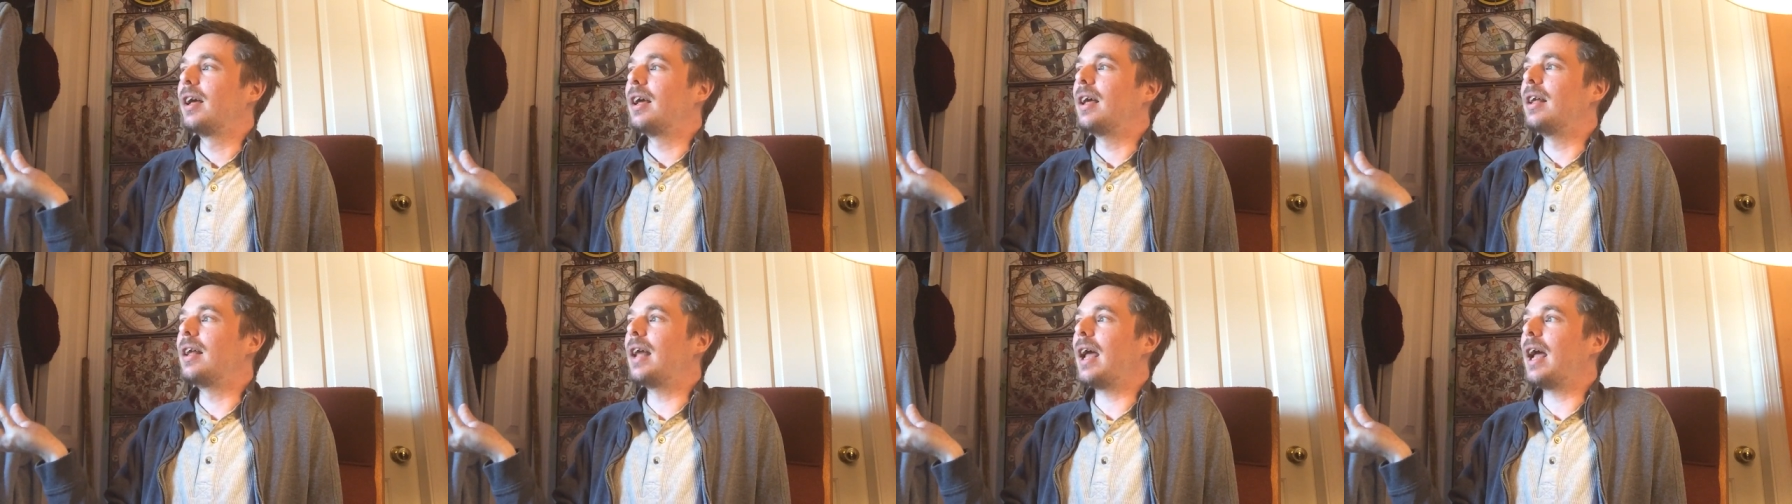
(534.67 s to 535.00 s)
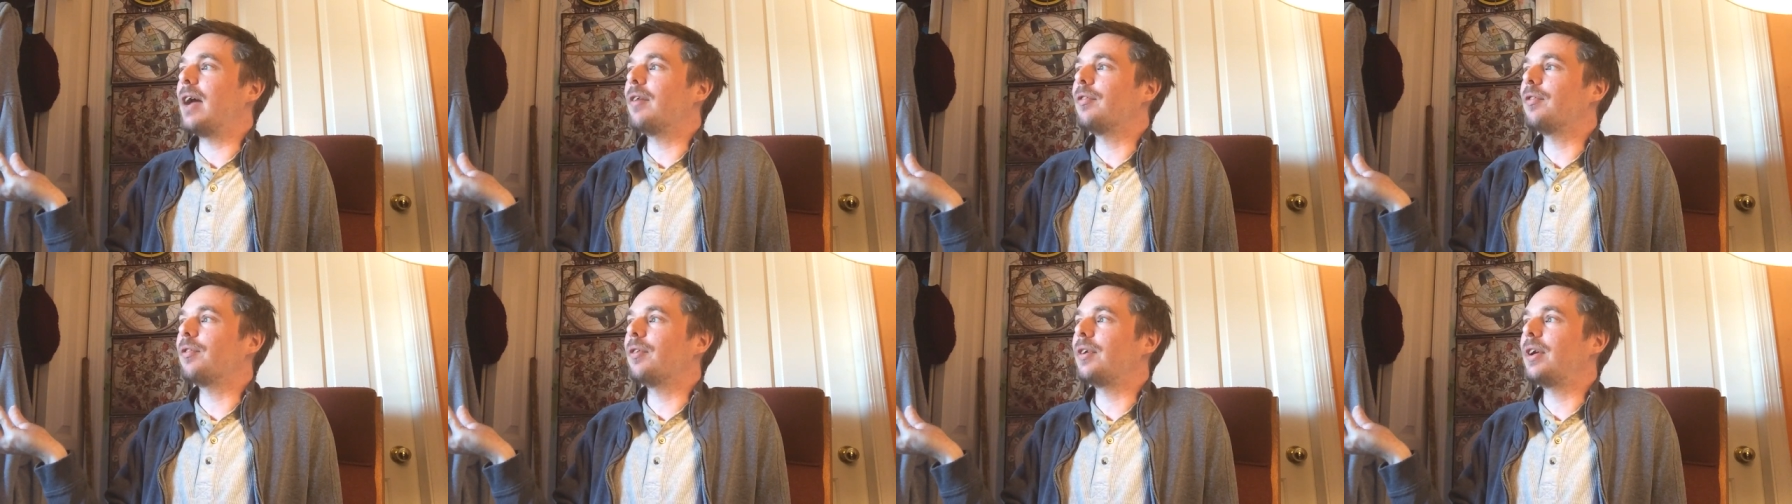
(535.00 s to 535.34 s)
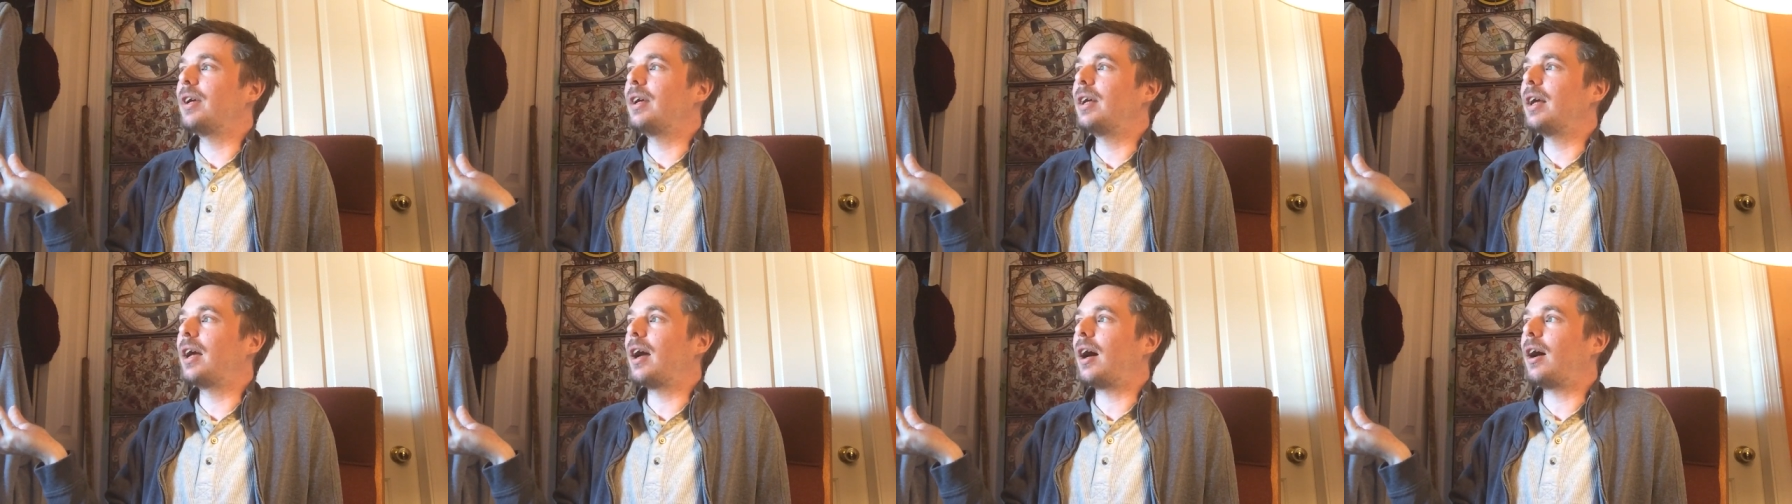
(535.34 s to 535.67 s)
in
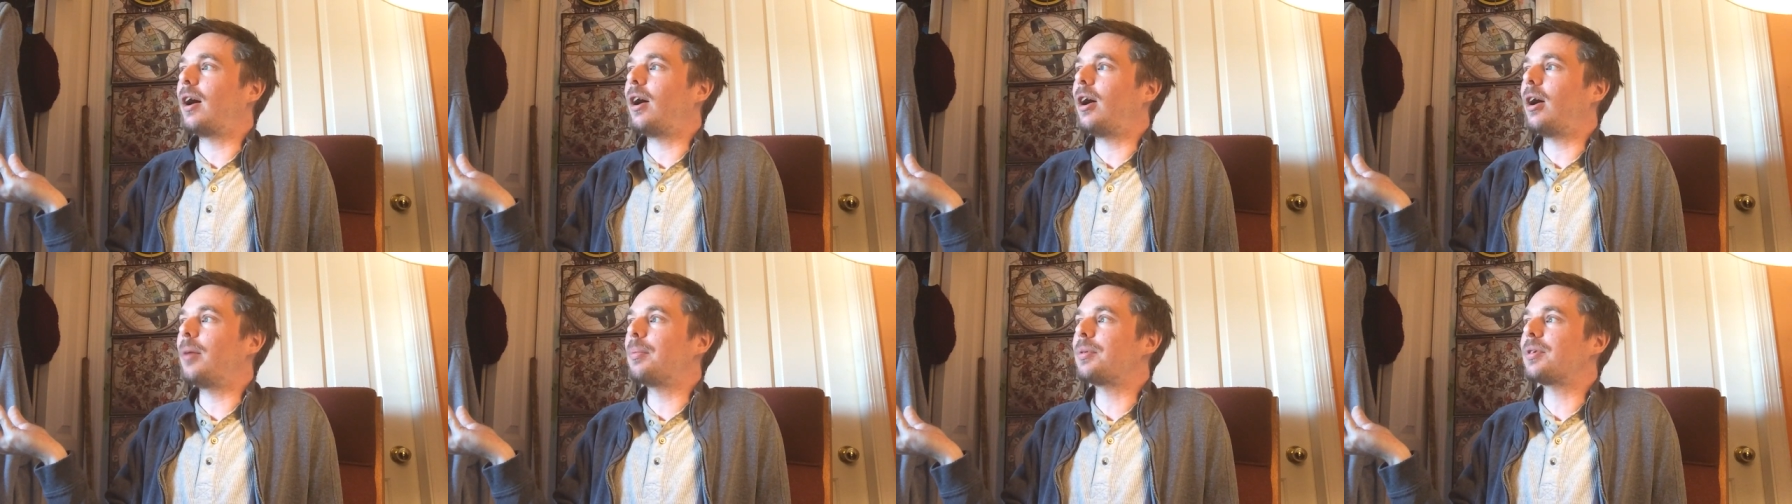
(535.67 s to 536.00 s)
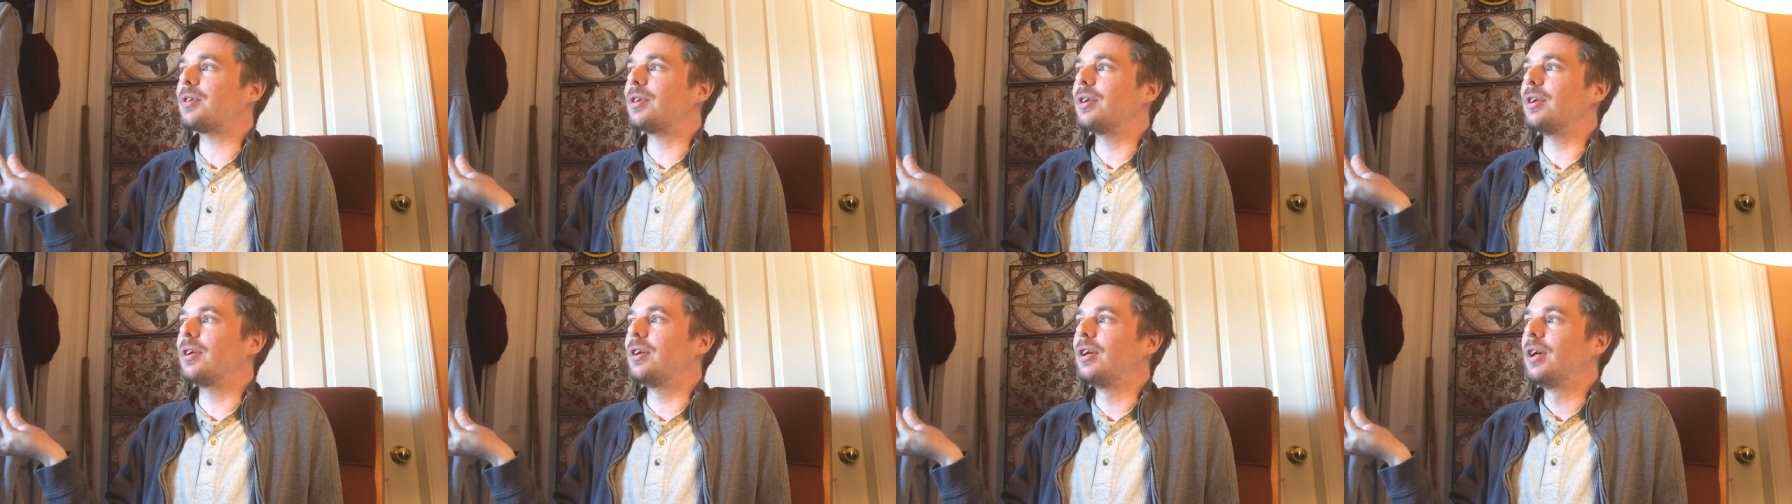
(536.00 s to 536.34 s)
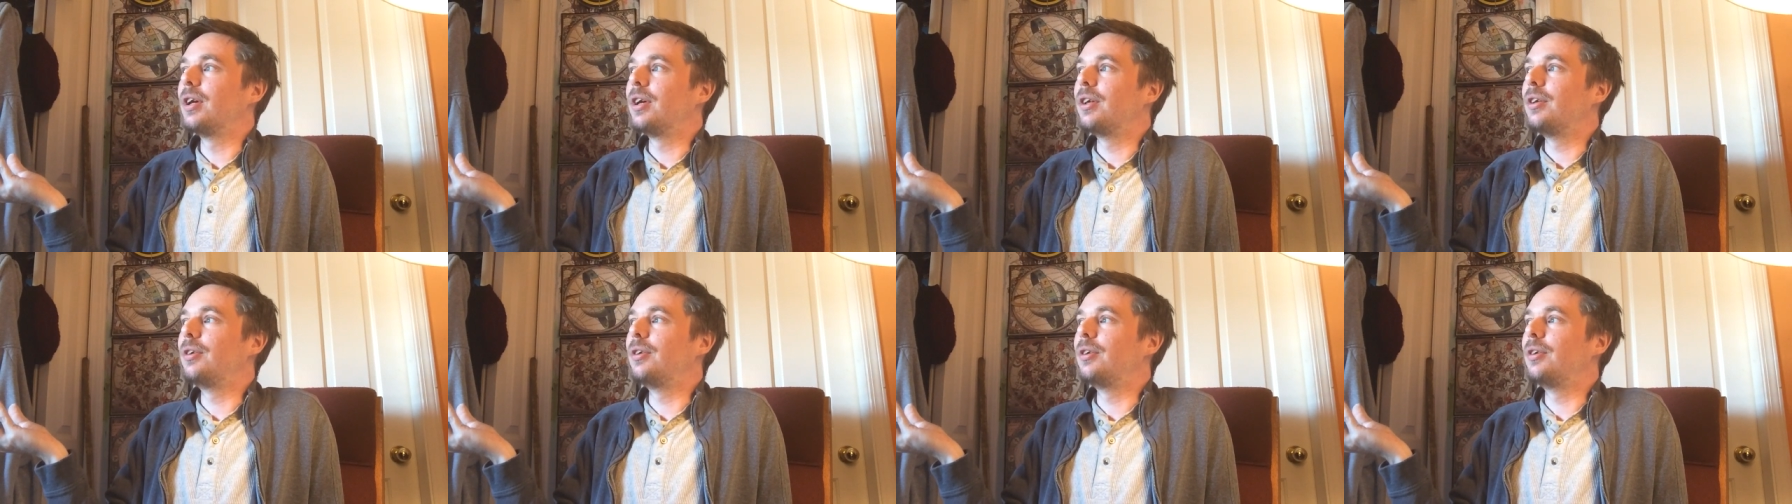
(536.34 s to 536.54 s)
every option